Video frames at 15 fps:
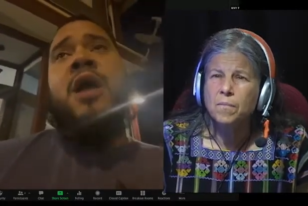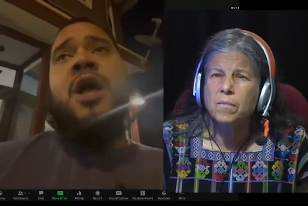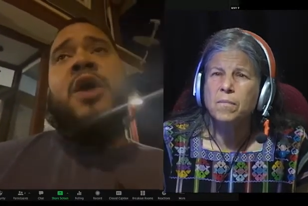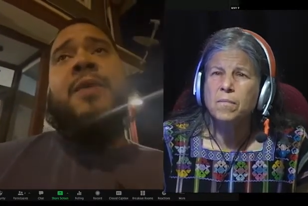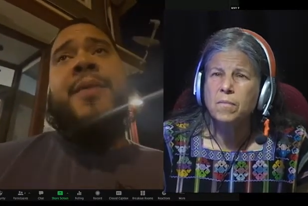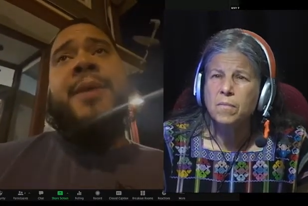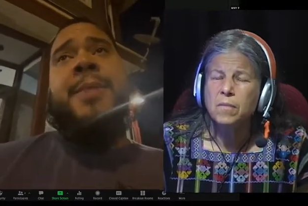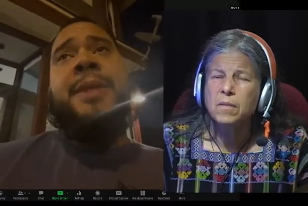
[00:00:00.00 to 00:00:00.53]

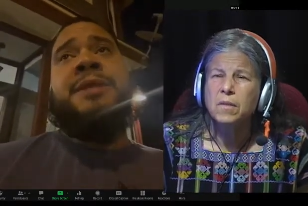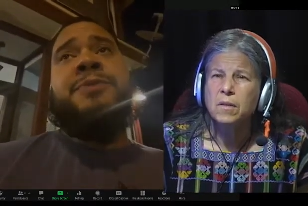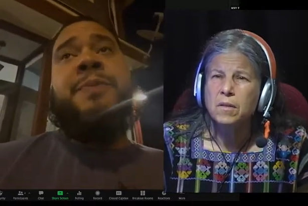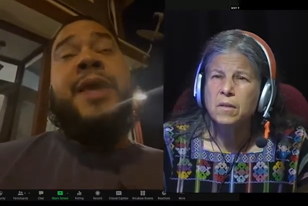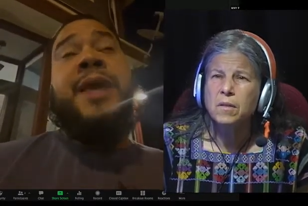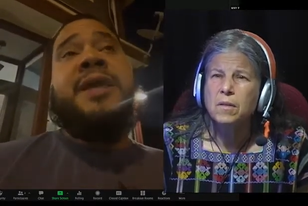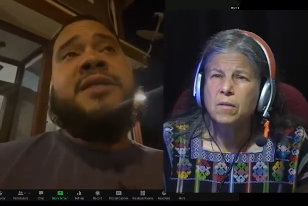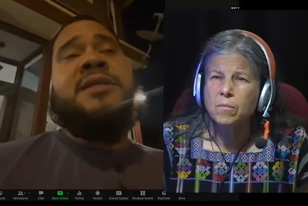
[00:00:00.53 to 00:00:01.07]
Speaker 1: um, and then
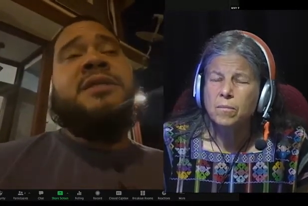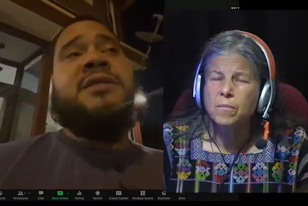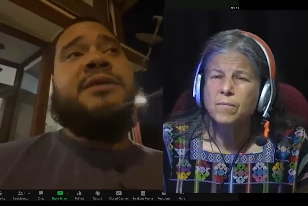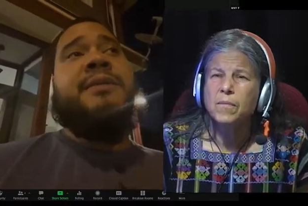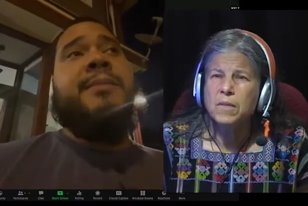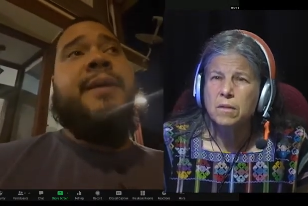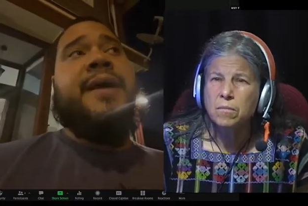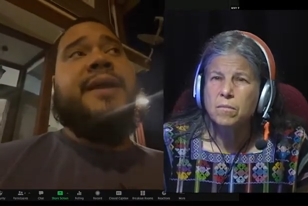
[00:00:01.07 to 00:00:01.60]
speaking to
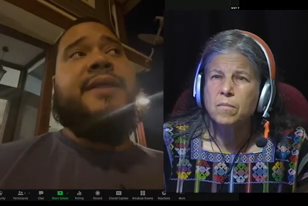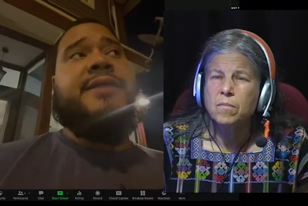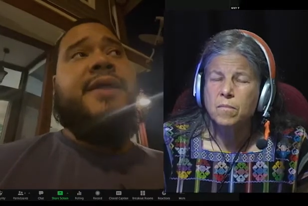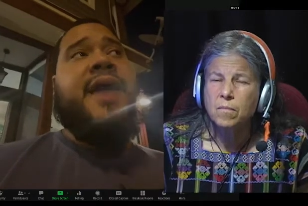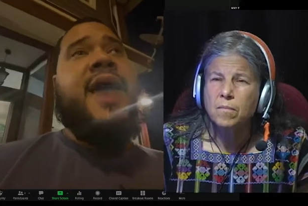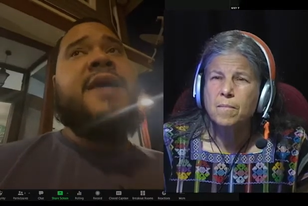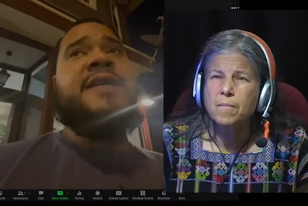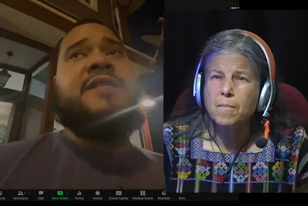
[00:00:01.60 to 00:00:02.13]
somebody that
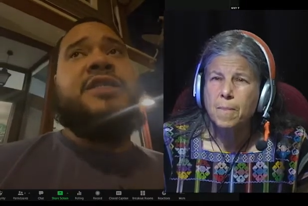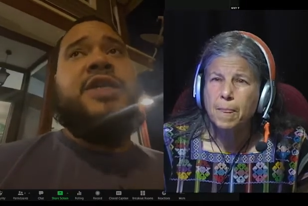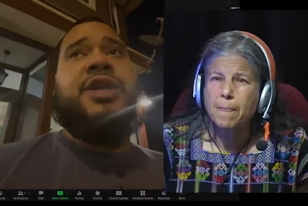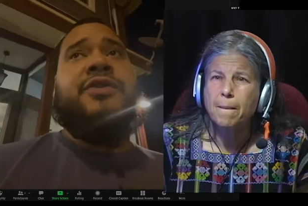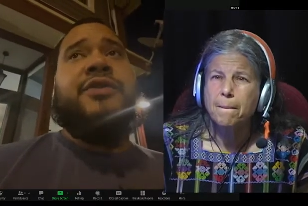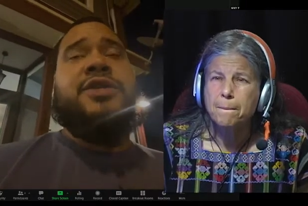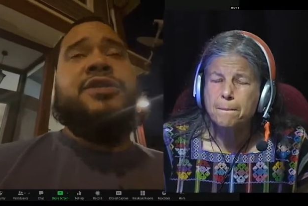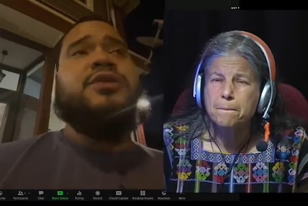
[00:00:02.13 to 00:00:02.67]
has
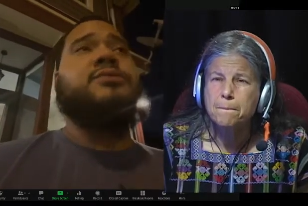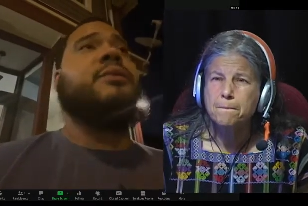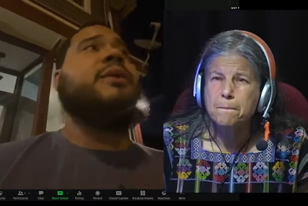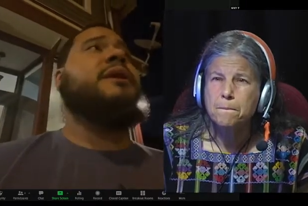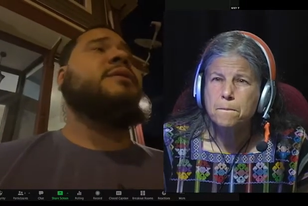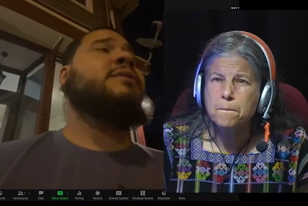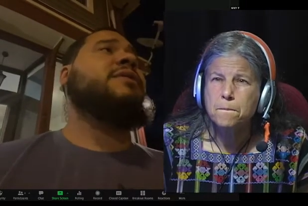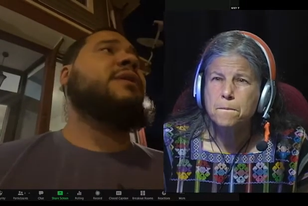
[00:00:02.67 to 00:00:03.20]
generational
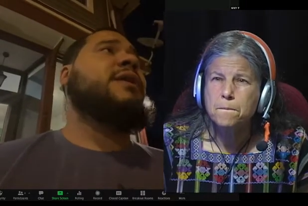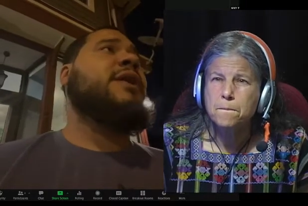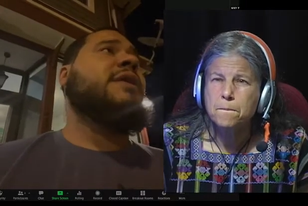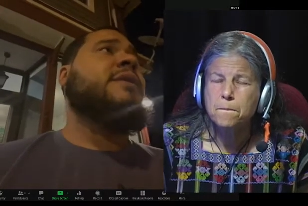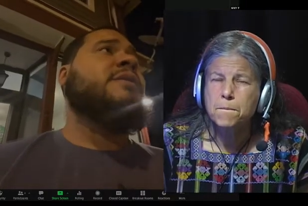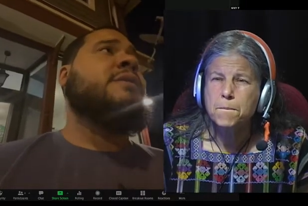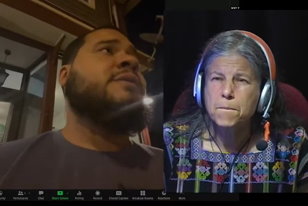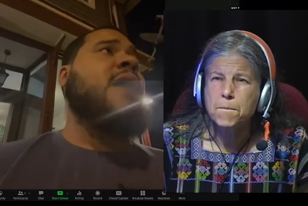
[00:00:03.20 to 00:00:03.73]
wealth,
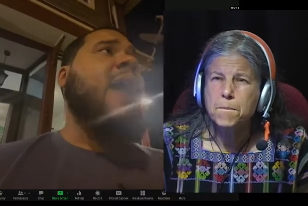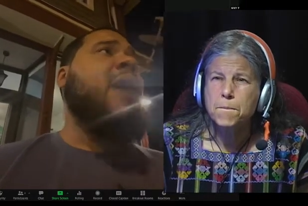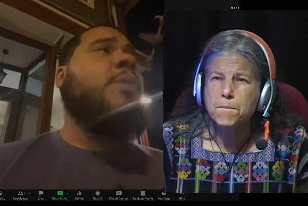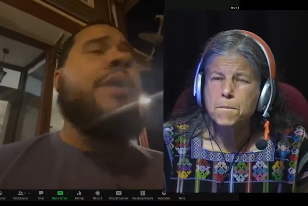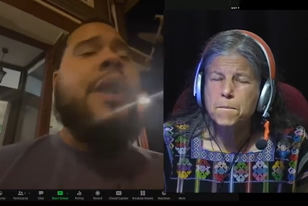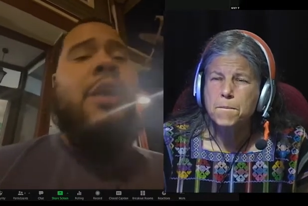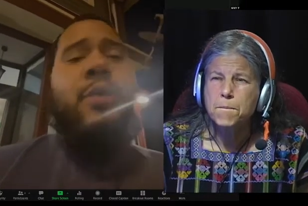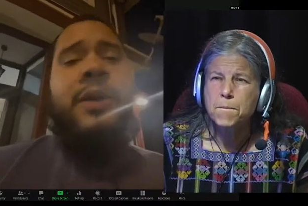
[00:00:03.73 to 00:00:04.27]
I
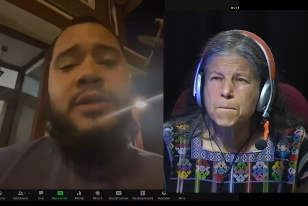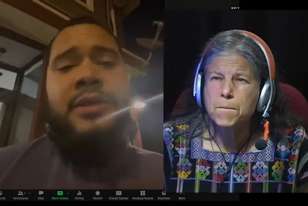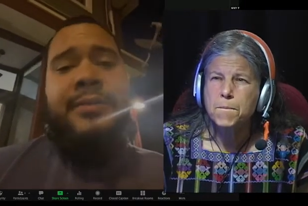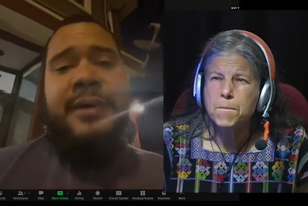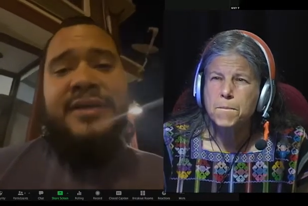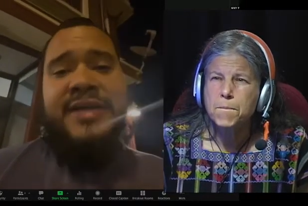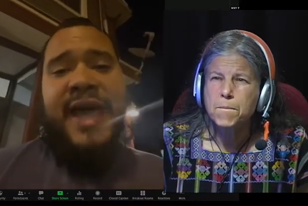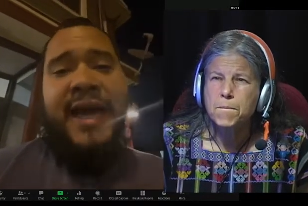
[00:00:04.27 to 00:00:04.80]
want to want
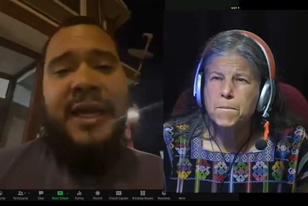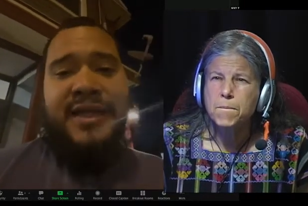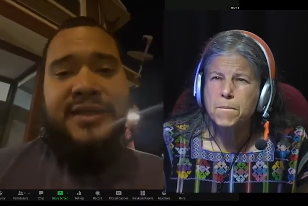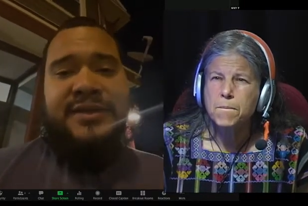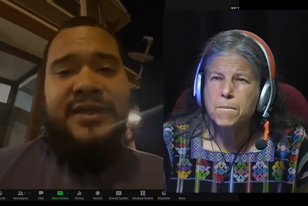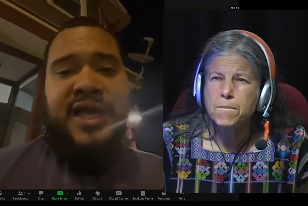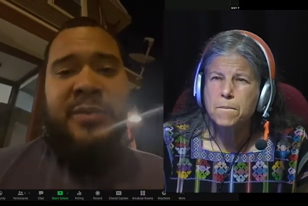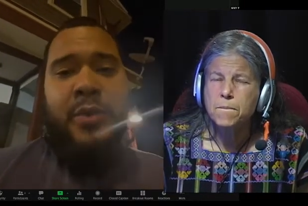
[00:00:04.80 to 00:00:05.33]
them exactly
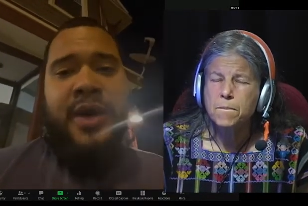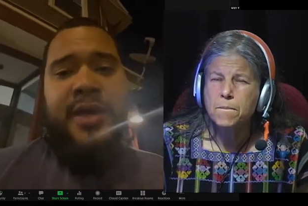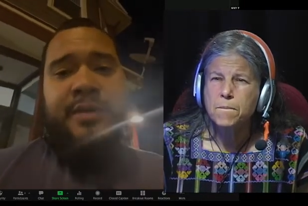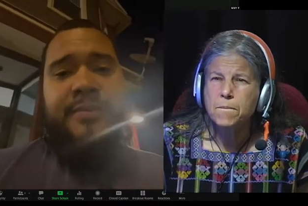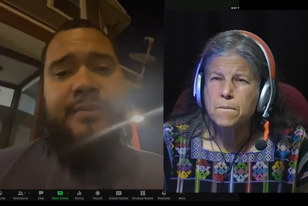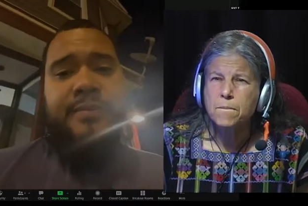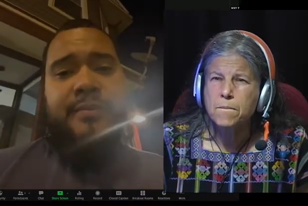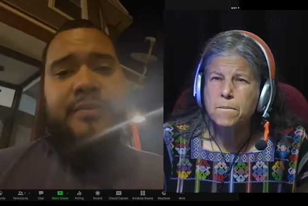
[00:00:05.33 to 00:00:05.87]
the same
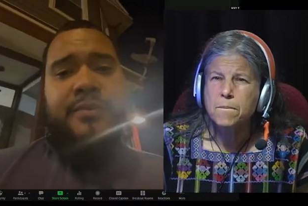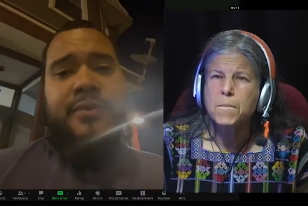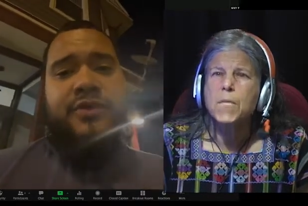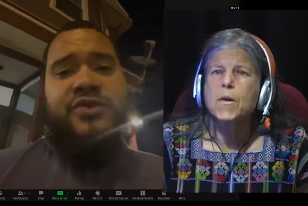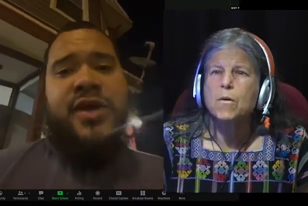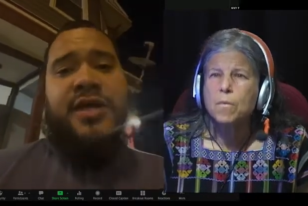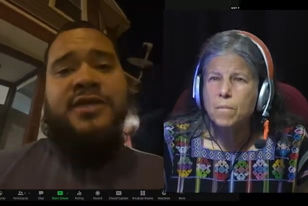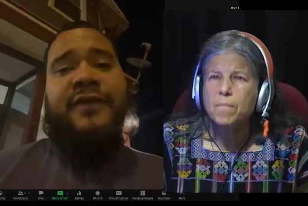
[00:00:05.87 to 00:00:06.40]
way
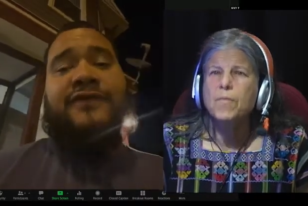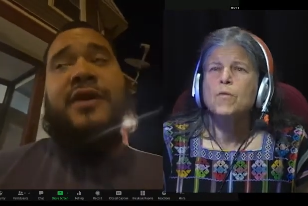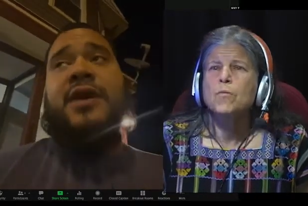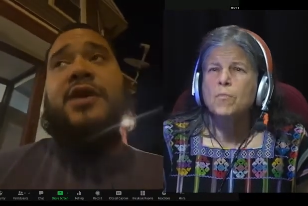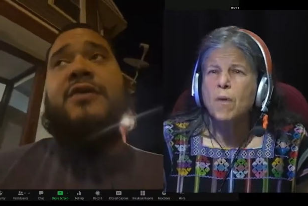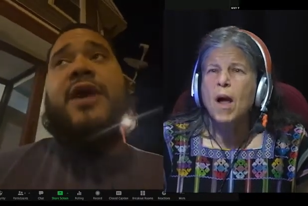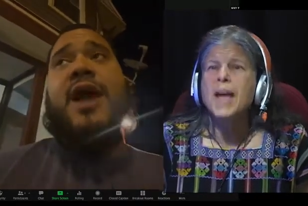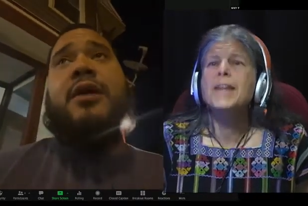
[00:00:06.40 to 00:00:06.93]
trying to figure right.